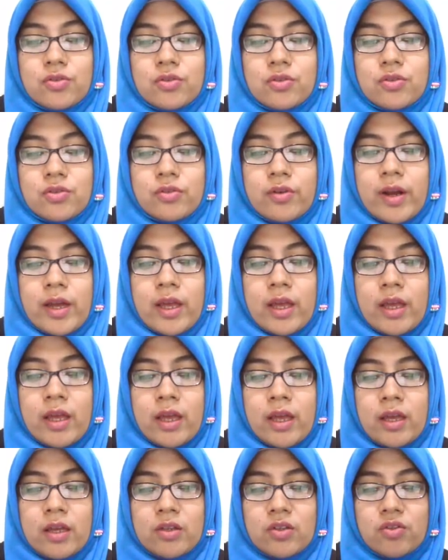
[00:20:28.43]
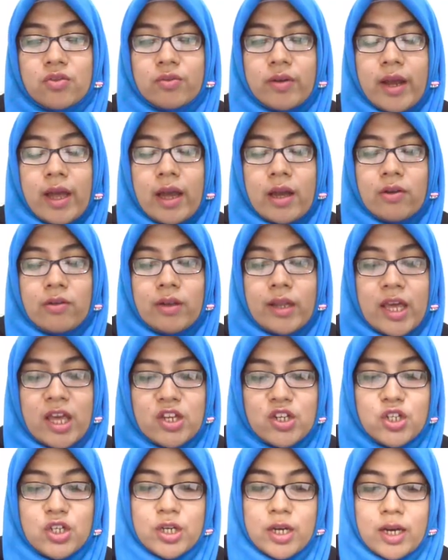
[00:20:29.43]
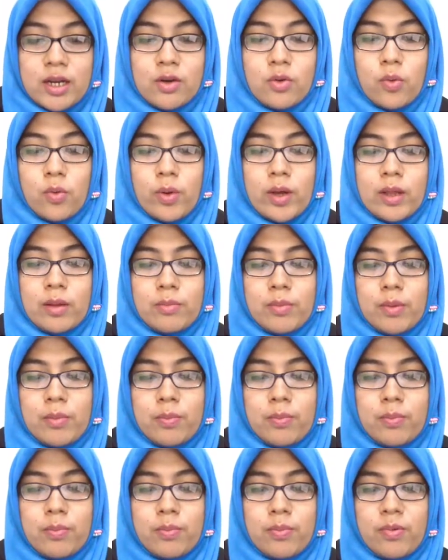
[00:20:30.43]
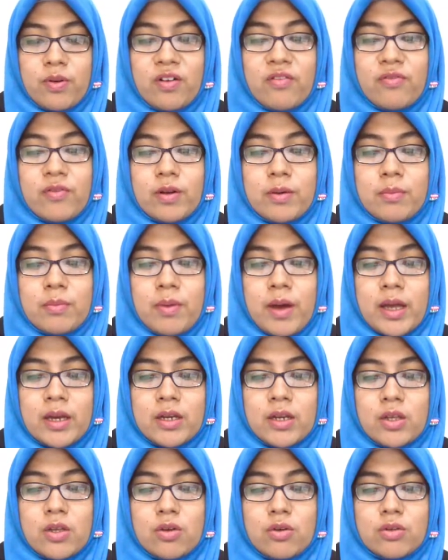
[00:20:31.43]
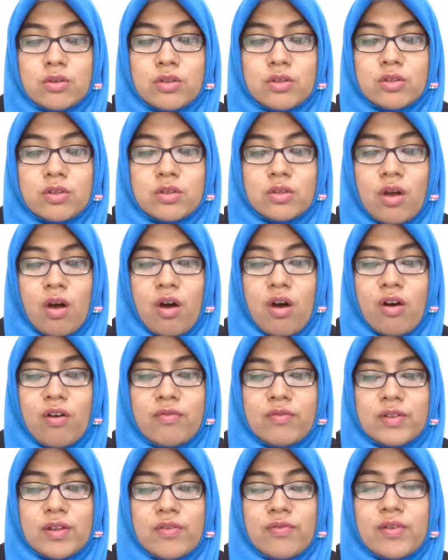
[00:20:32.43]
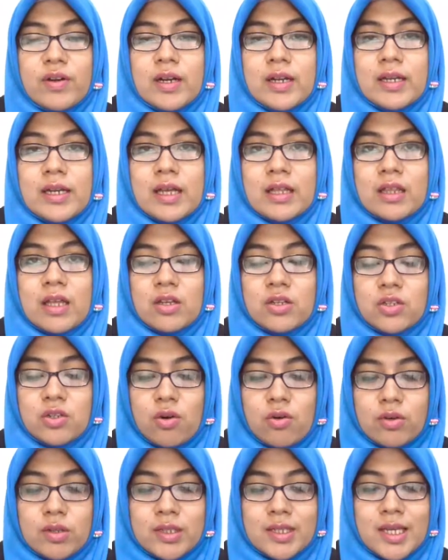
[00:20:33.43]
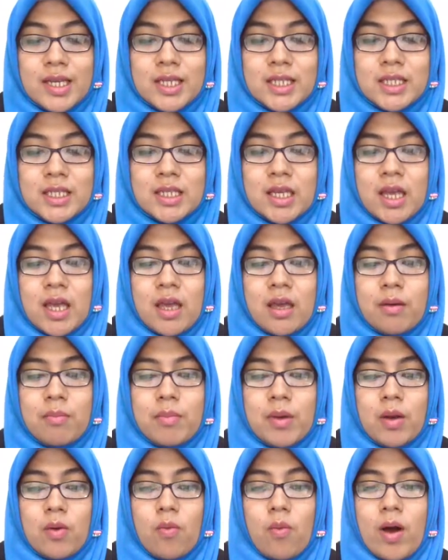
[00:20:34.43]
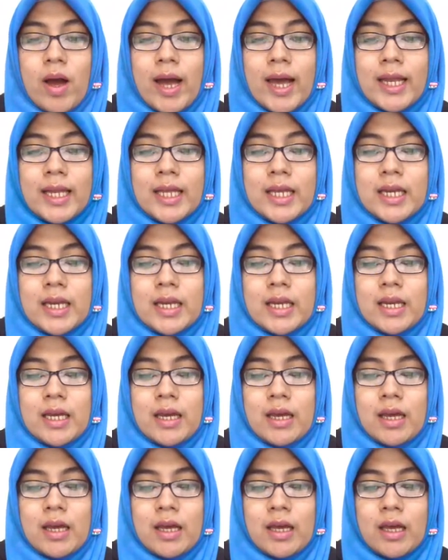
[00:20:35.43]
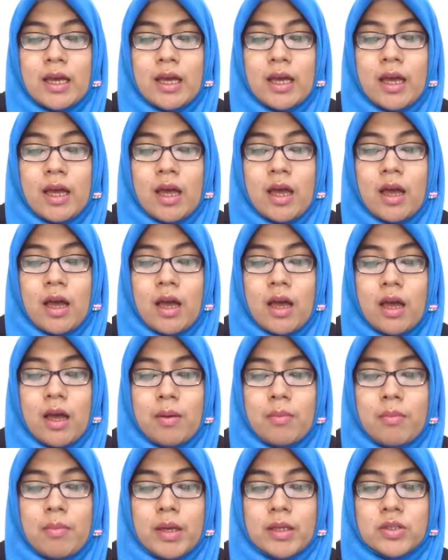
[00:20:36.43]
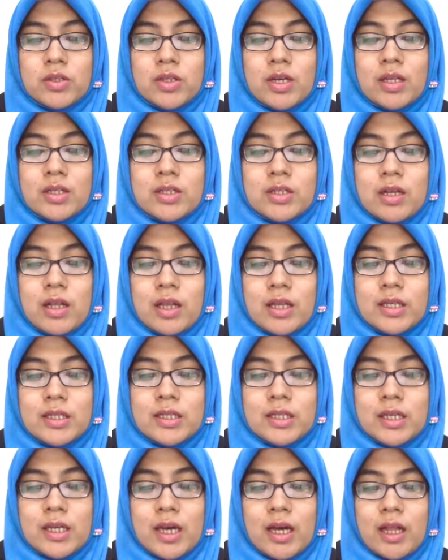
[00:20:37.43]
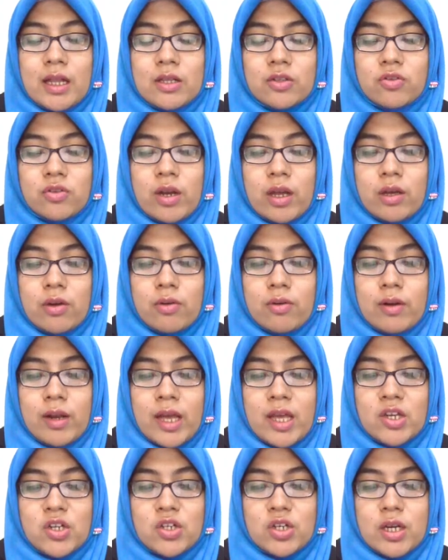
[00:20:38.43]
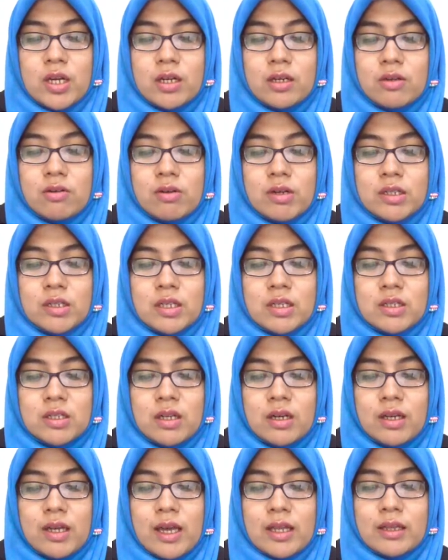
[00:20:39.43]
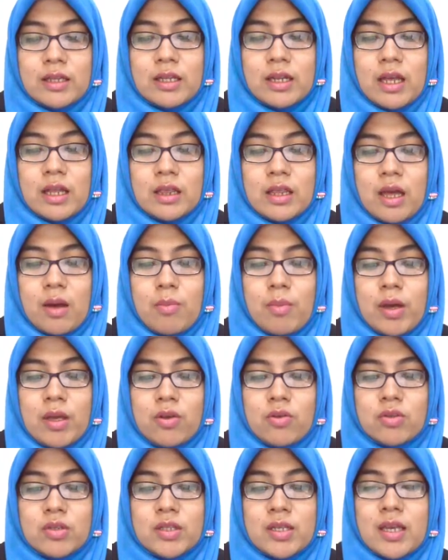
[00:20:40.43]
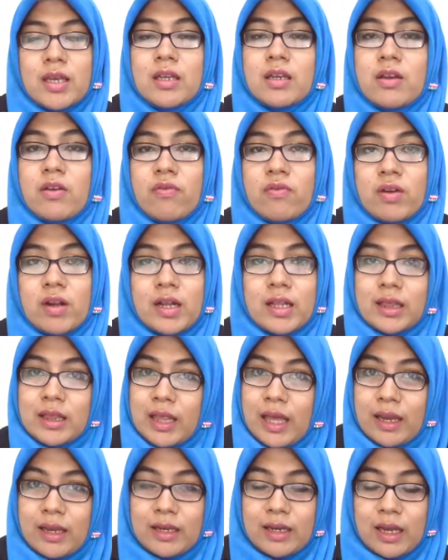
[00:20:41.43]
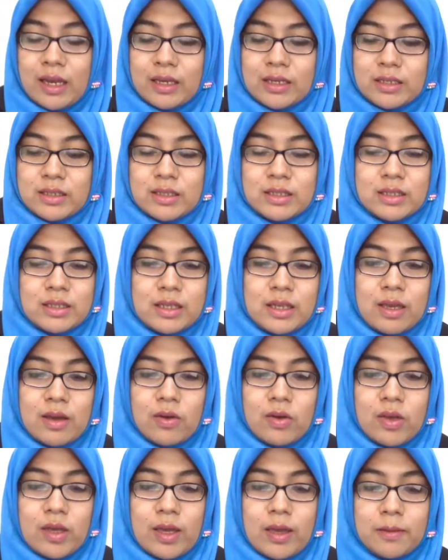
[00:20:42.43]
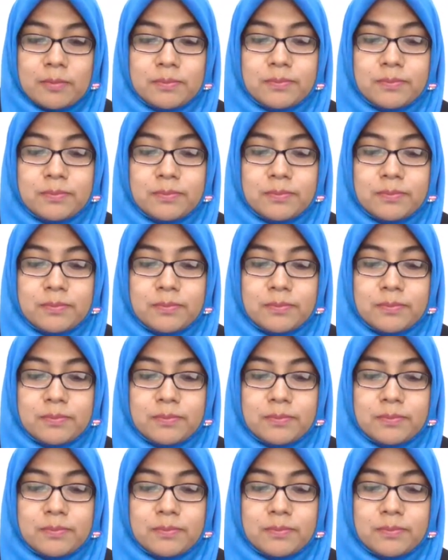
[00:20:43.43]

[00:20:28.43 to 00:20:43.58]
triangulation will be proven by the use of different data sources. Meanwhile, in the methodological triangulation, the researcher get the data by using different techniques. Okay,